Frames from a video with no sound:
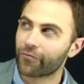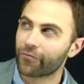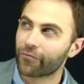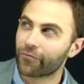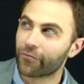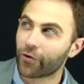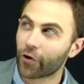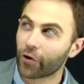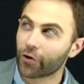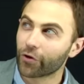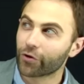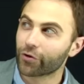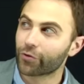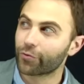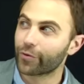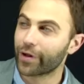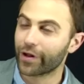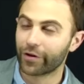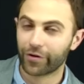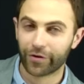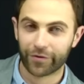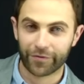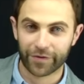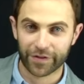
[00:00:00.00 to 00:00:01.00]
vulgar
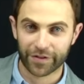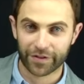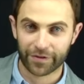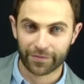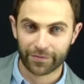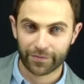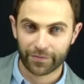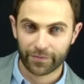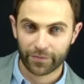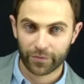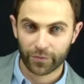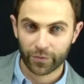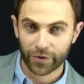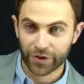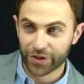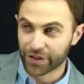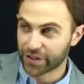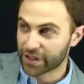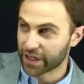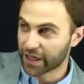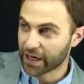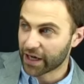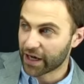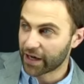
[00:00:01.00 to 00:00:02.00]
relativism, which is
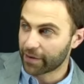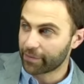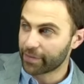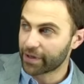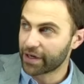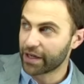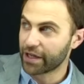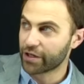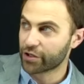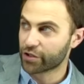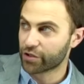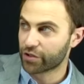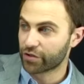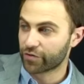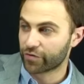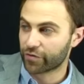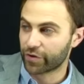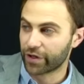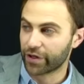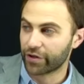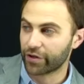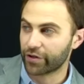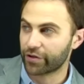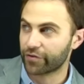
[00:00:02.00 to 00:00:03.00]
the combination of
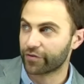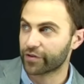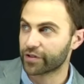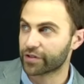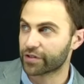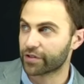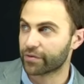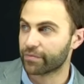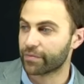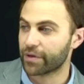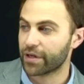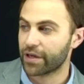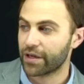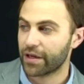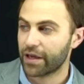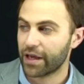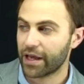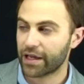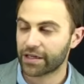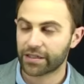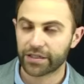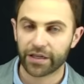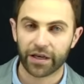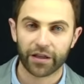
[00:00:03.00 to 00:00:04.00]
relativism
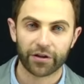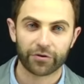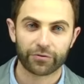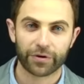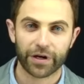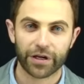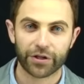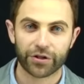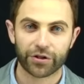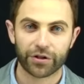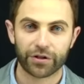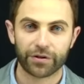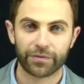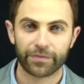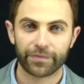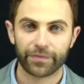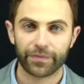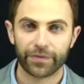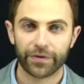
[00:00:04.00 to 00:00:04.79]
and toleration,